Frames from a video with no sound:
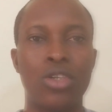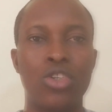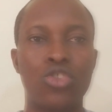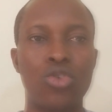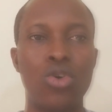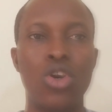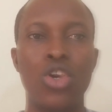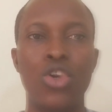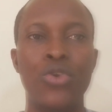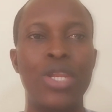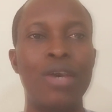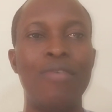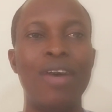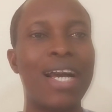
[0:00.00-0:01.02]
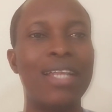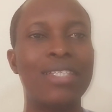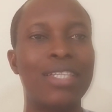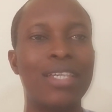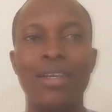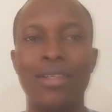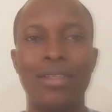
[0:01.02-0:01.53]
So you never can
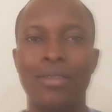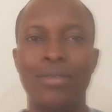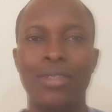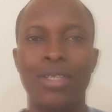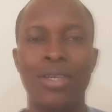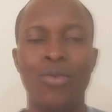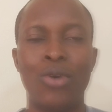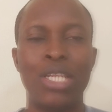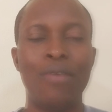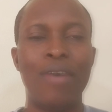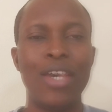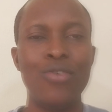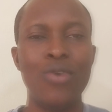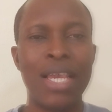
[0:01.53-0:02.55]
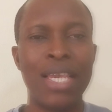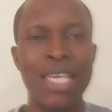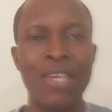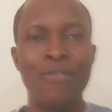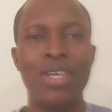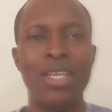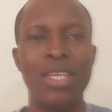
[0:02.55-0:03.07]
tell. Whatever you are
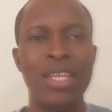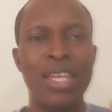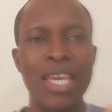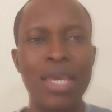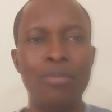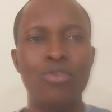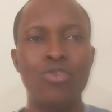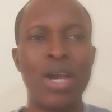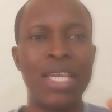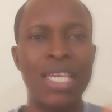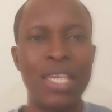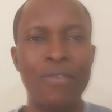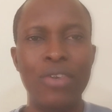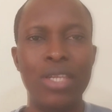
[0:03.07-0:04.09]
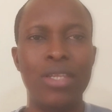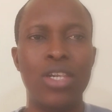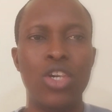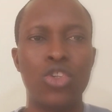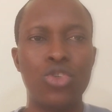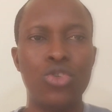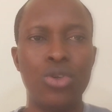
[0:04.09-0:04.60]
giving, the names you are
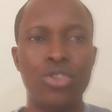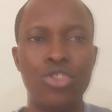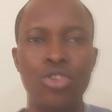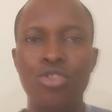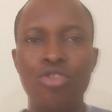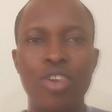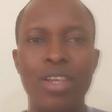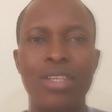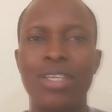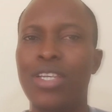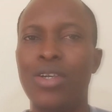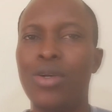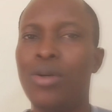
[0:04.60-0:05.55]
giving to your children